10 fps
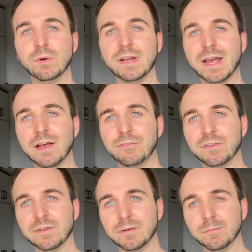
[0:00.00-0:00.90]
we have
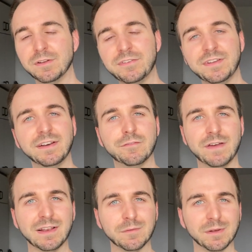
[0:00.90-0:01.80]
some distinctive
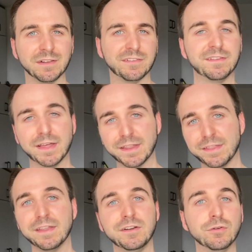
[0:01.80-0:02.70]
elements that I
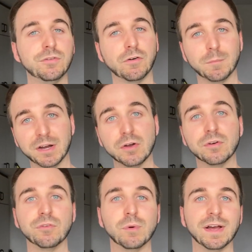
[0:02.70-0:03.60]
then used for my
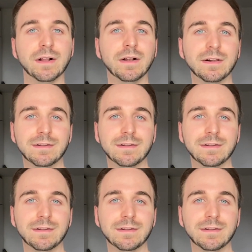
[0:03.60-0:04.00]
own as well.